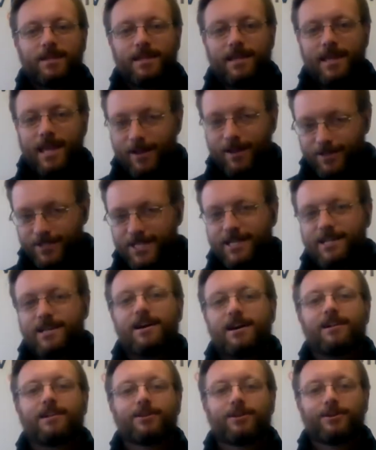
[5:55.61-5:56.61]
Celtic
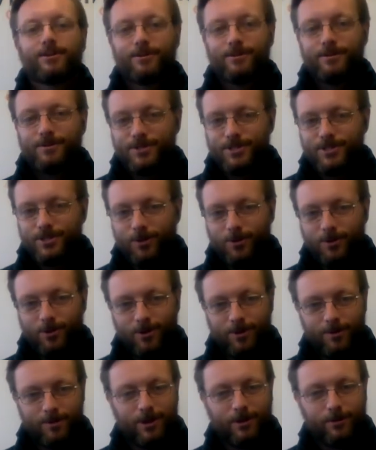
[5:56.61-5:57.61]
colors
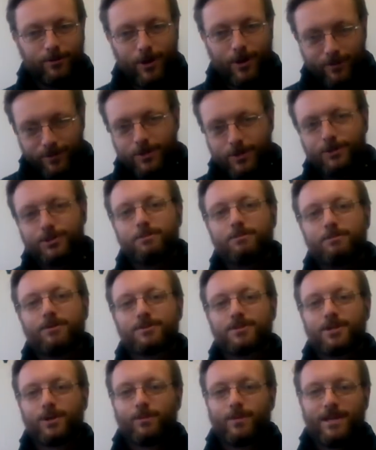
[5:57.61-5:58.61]
or Nova Scotia
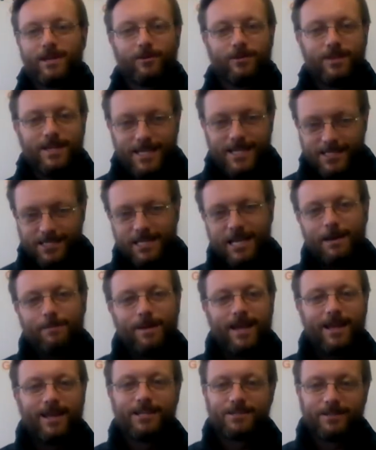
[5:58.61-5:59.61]
Music Week or the
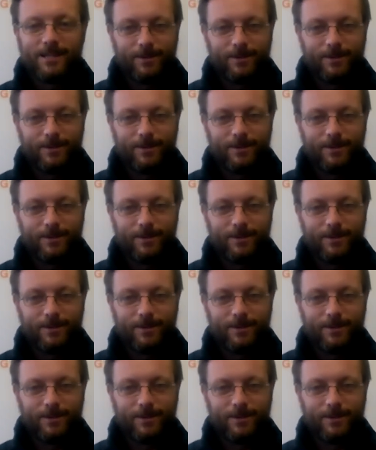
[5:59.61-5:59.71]
ECMAs.